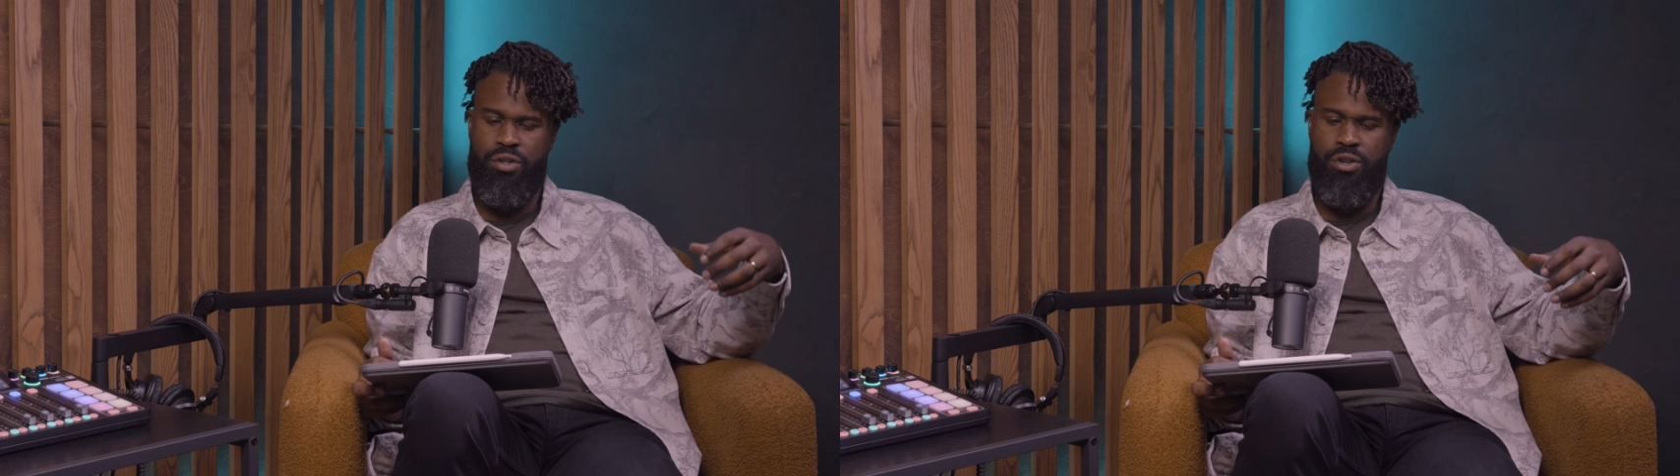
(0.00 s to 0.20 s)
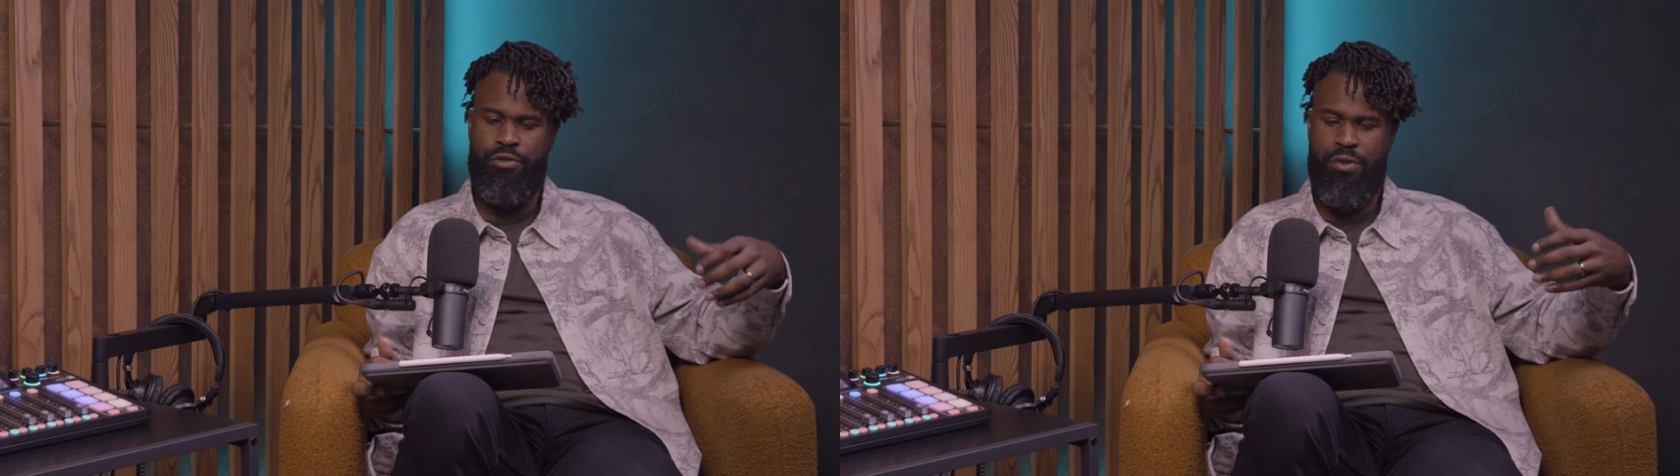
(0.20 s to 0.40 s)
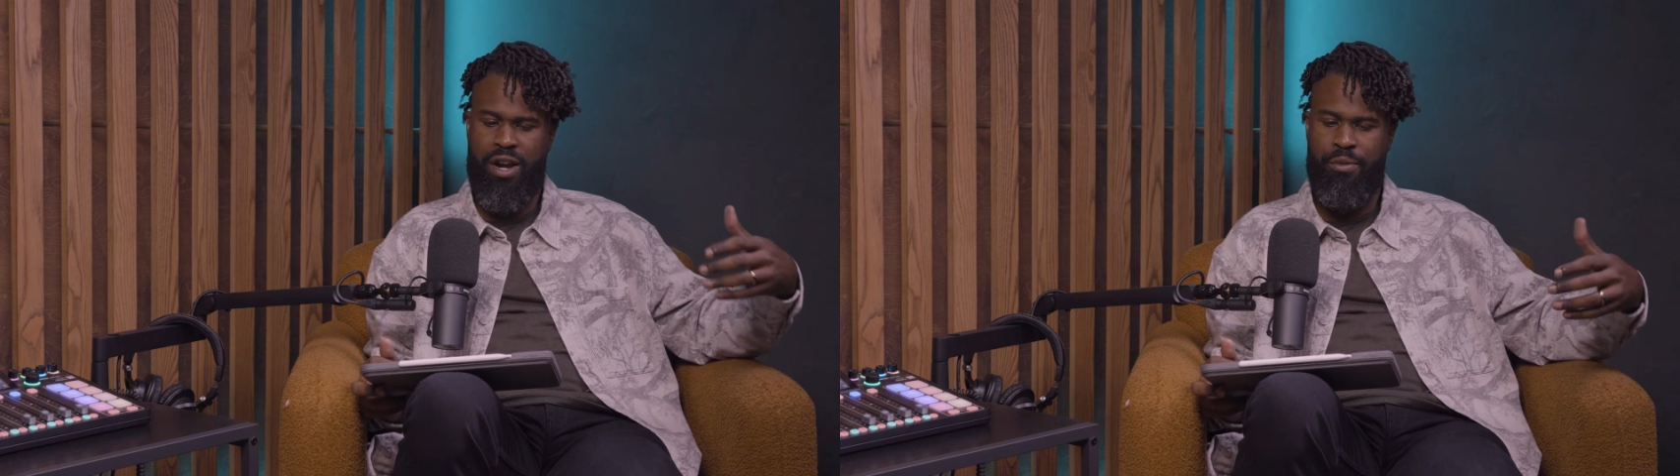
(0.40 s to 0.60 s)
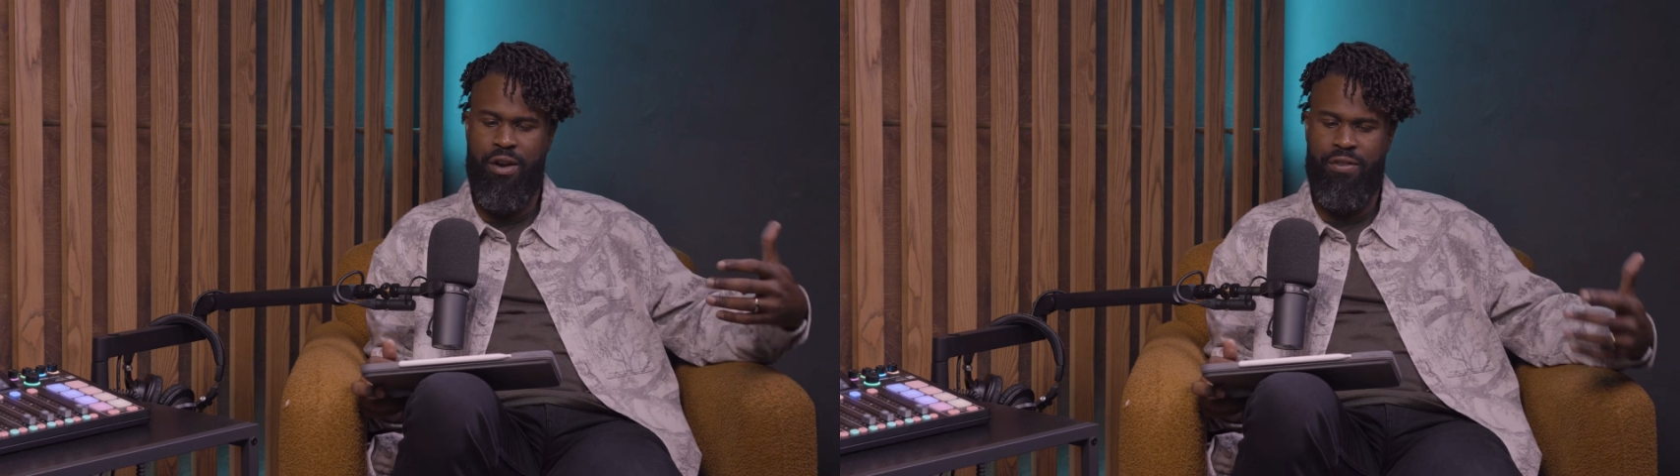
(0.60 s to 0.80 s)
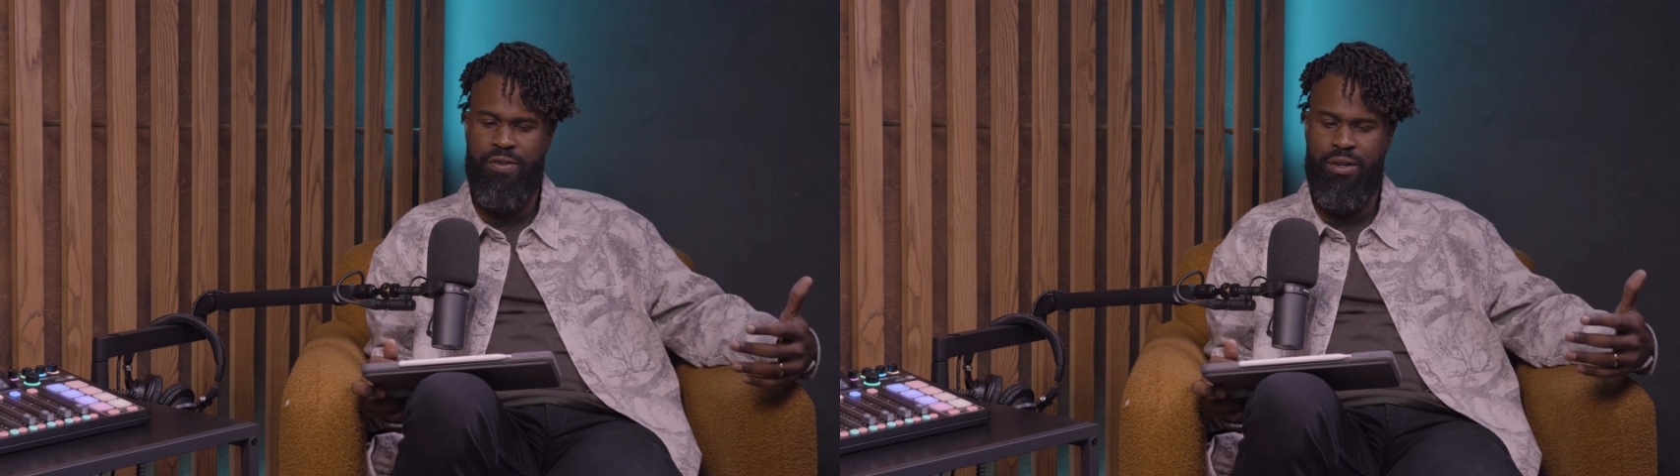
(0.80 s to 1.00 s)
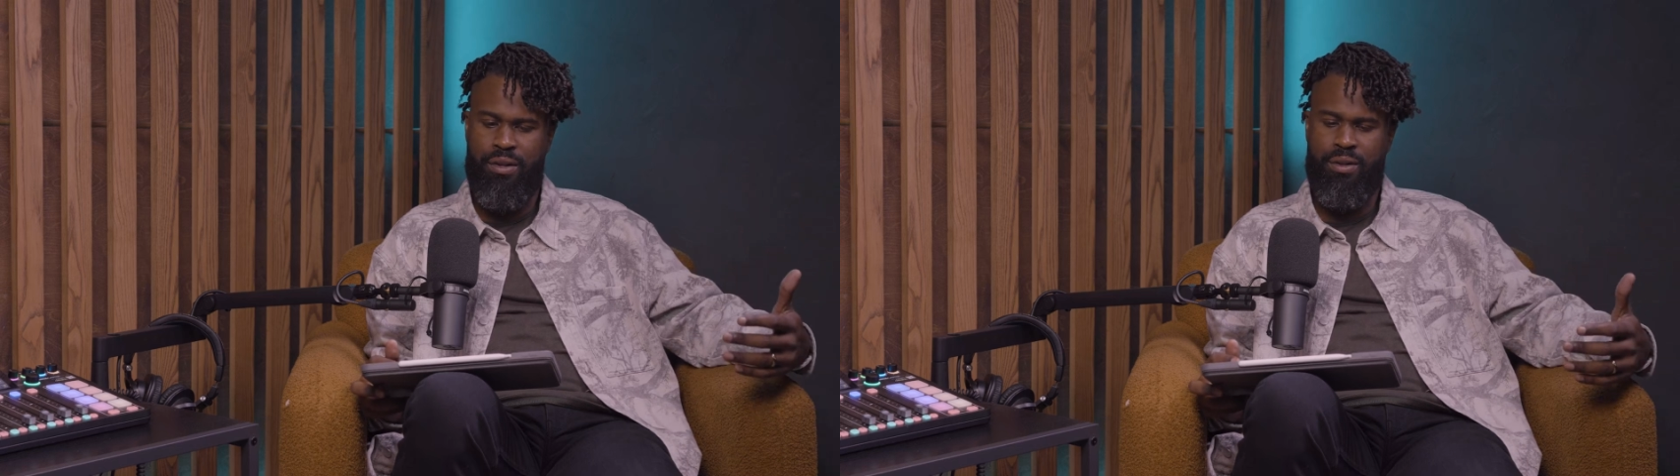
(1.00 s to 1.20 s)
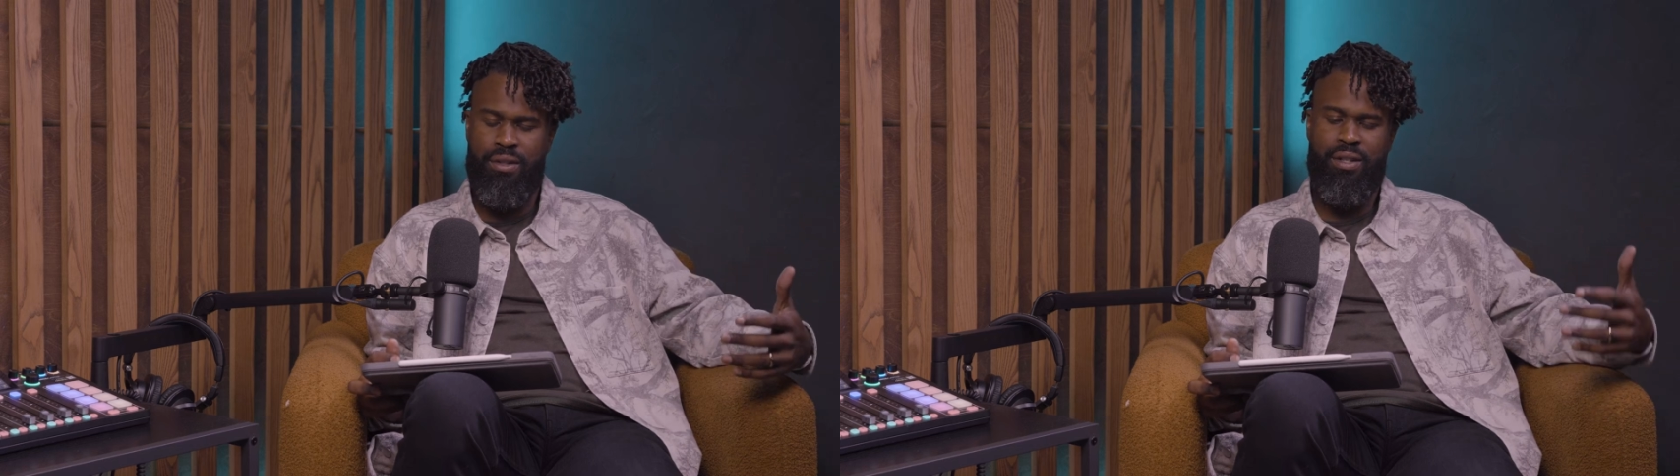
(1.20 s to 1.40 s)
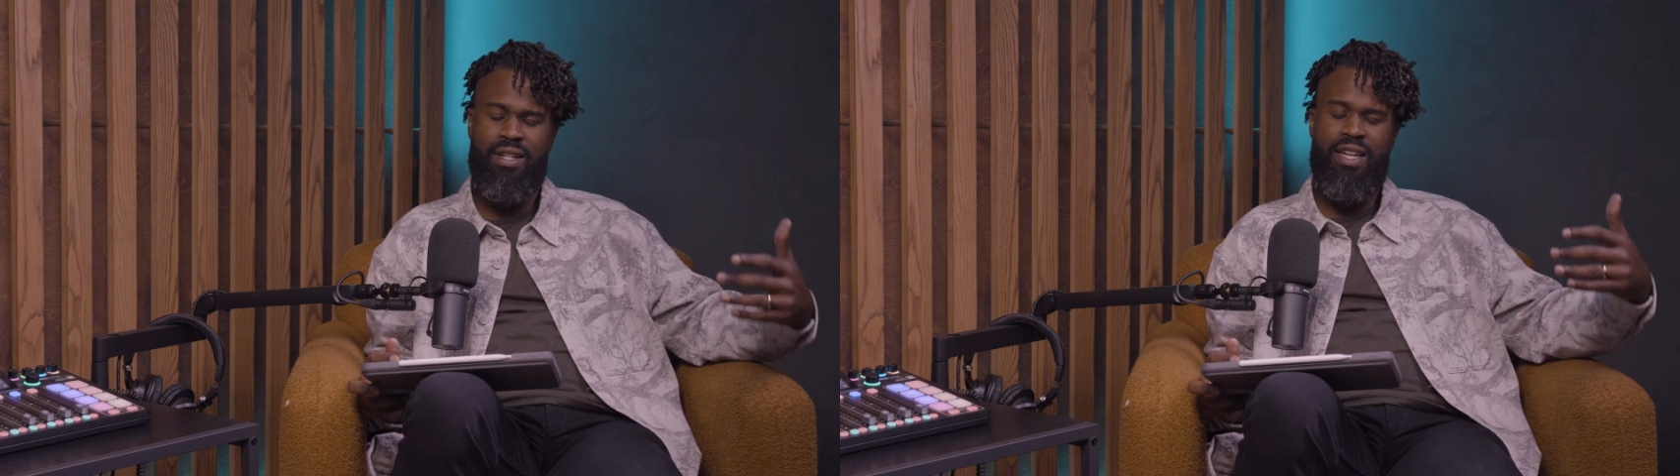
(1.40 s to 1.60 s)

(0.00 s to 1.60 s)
your framework vaults.